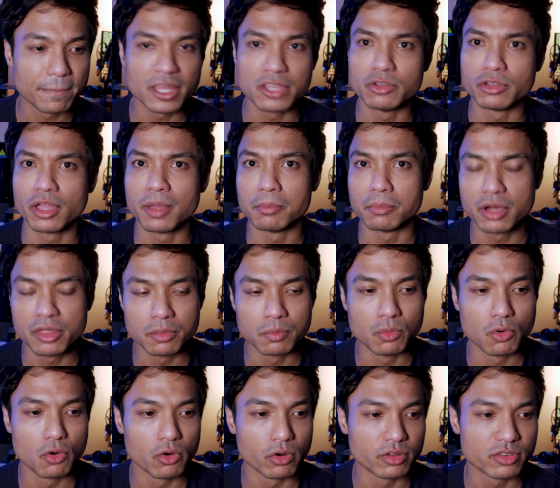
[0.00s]
and you get
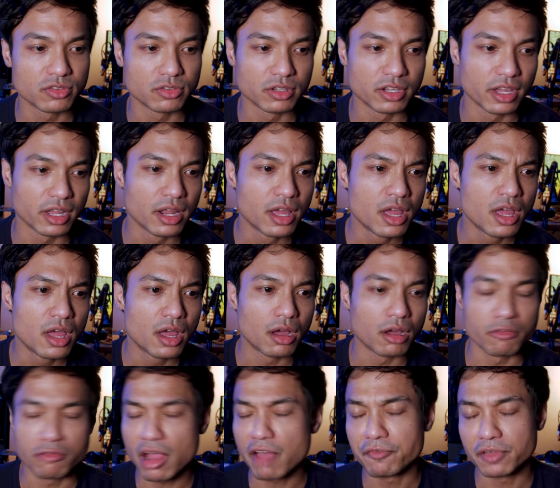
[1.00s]
motherboards, you get
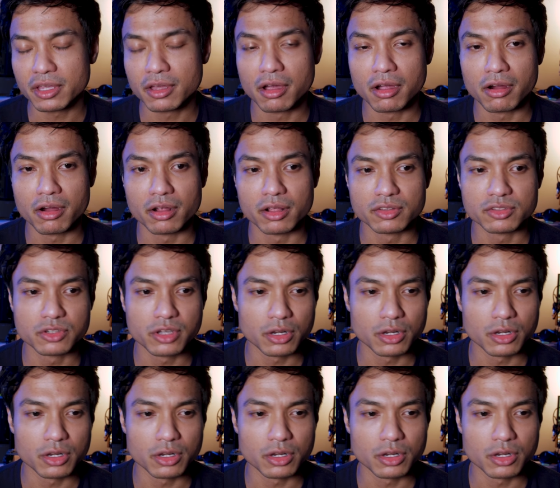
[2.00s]
a graphic card,